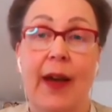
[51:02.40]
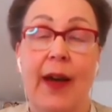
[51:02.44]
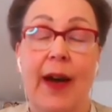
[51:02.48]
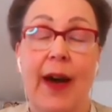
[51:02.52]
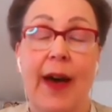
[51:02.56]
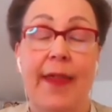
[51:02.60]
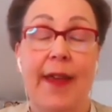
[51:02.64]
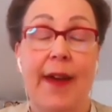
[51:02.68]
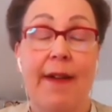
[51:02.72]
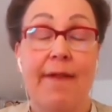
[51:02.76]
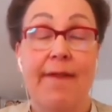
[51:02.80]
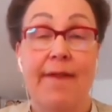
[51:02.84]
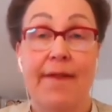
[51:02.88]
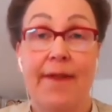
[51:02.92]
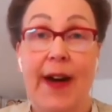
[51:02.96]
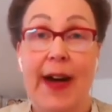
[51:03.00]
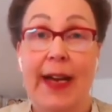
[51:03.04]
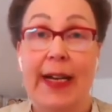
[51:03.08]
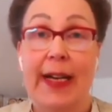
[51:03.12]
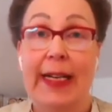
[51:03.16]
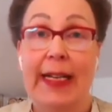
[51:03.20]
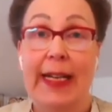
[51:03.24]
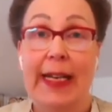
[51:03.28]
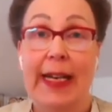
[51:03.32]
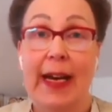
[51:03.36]
And then
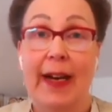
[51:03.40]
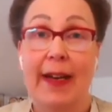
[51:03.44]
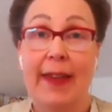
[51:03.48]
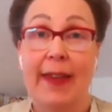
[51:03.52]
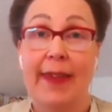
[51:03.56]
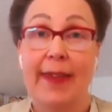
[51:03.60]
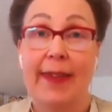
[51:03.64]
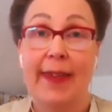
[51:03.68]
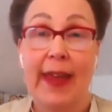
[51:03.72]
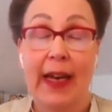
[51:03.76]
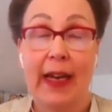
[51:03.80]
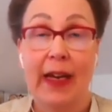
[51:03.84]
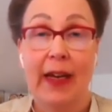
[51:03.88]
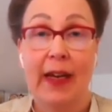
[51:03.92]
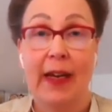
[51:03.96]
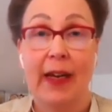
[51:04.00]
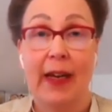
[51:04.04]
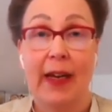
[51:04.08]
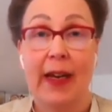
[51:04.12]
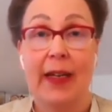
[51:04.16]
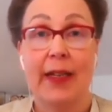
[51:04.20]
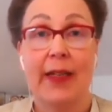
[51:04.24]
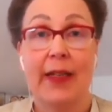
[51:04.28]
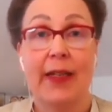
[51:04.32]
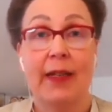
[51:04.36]
finally, I think
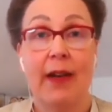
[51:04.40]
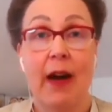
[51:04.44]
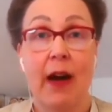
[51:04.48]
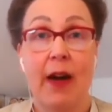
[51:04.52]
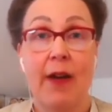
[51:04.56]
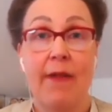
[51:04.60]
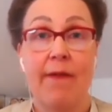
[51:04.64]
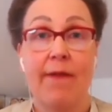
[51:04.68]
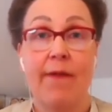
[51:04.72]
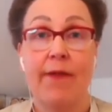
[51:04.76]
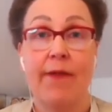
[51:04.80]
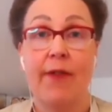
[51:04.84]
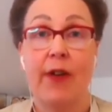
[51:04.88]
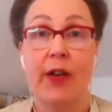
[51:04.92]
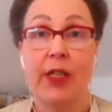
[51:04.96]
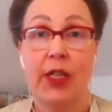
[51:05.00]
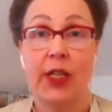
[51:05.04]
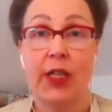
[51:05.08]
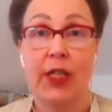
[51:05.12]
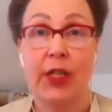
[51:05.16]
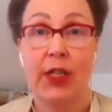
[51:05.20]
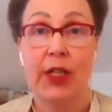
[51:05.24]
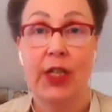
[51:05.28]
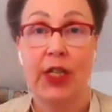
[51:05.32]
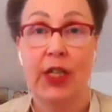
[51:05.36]
it's time for us
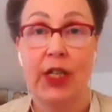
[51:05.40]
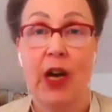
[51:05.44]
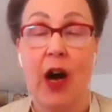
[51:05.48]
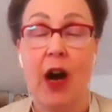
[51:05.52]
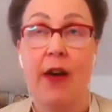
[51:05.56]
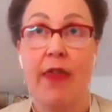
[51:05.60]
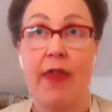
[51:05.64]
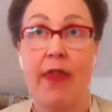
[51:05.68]
to start